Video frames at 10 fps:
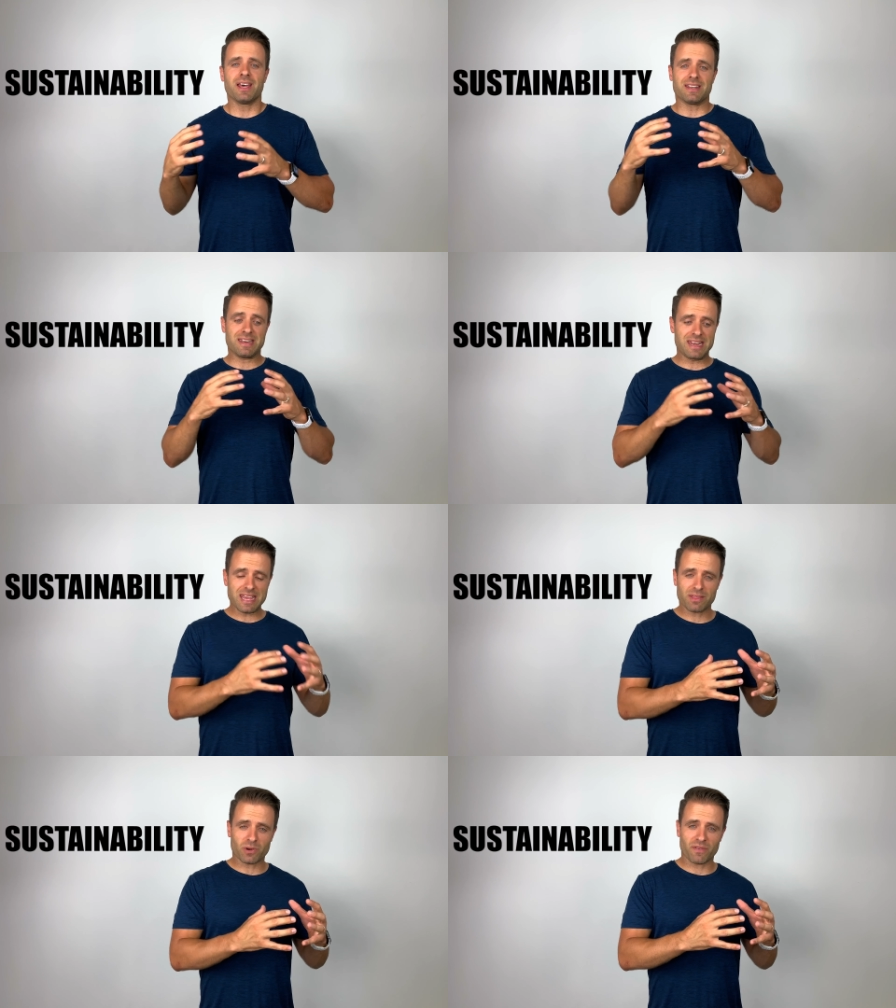
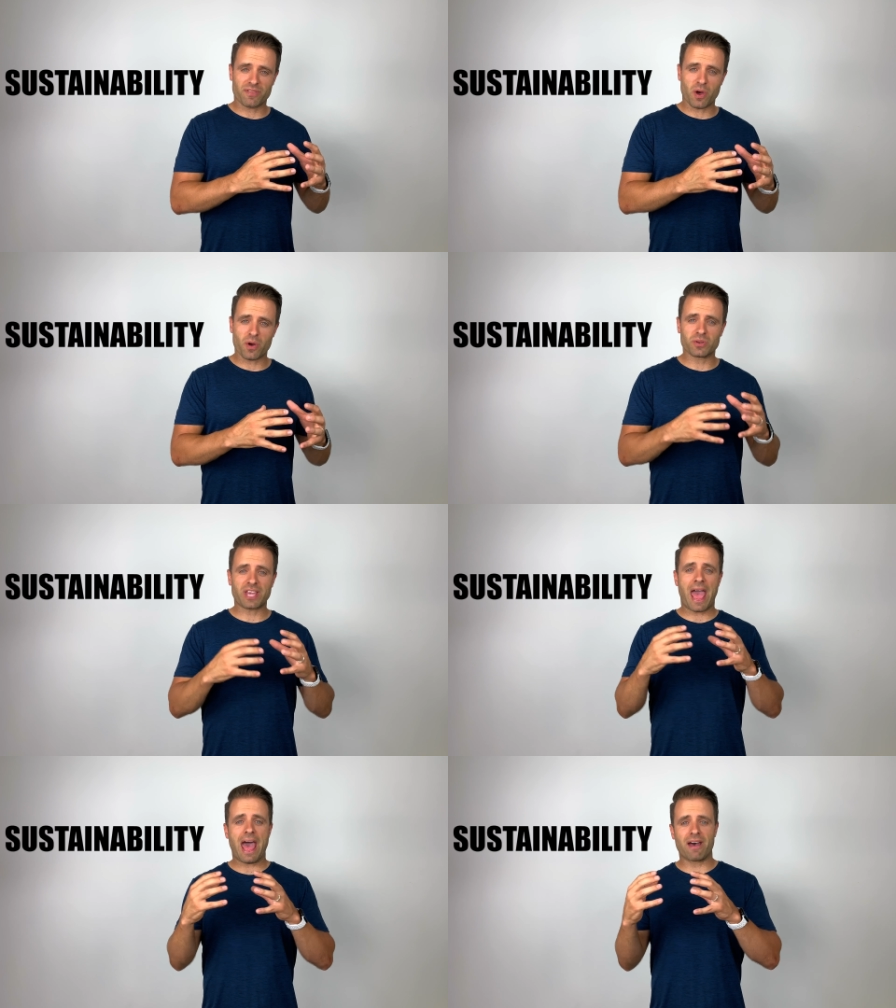Neither of those
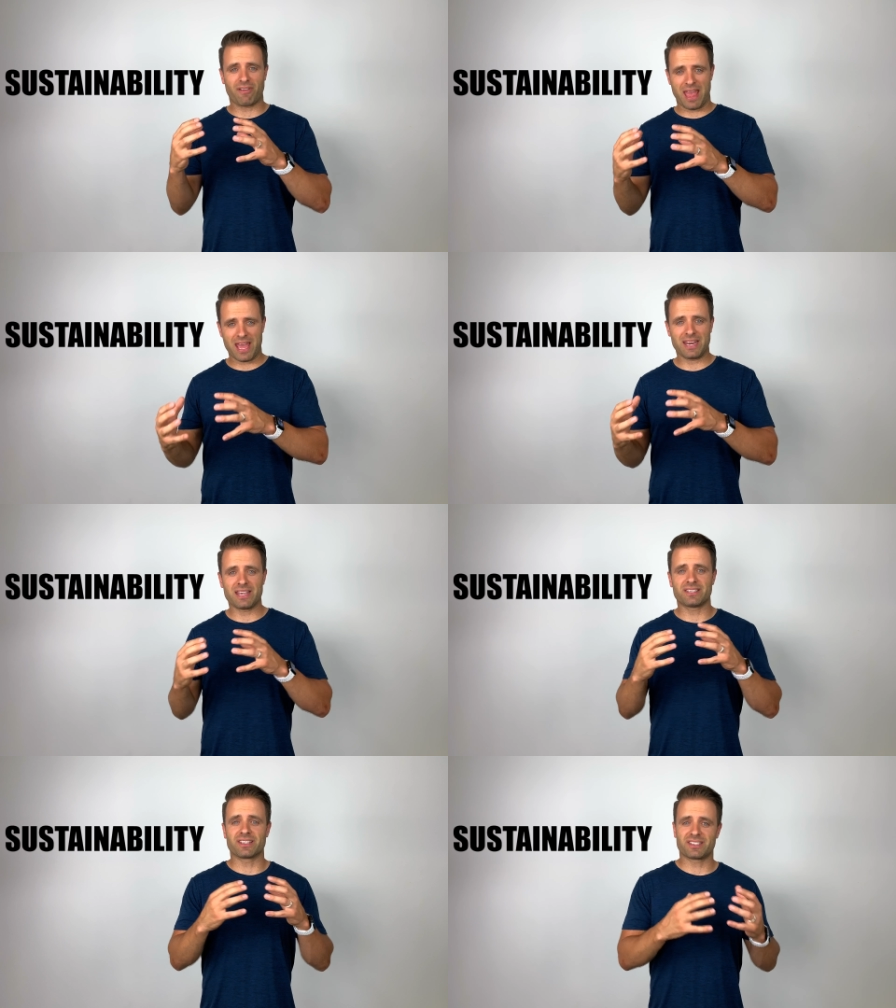have
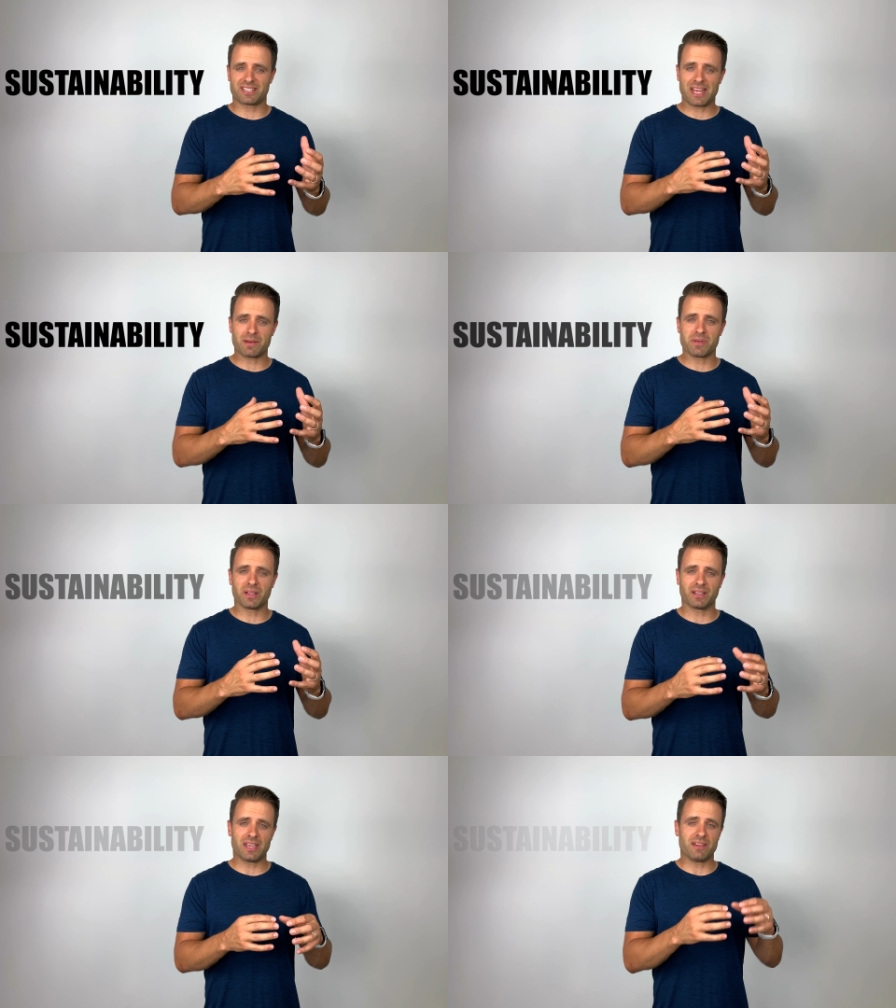any
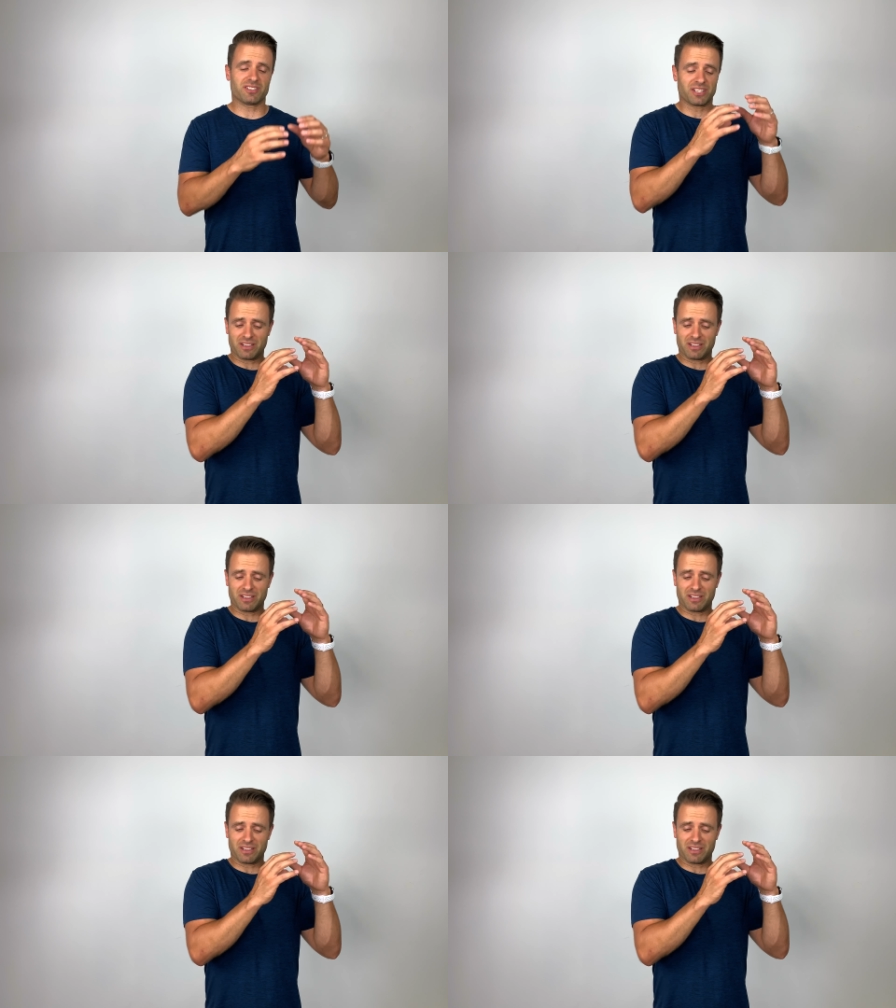sustainability.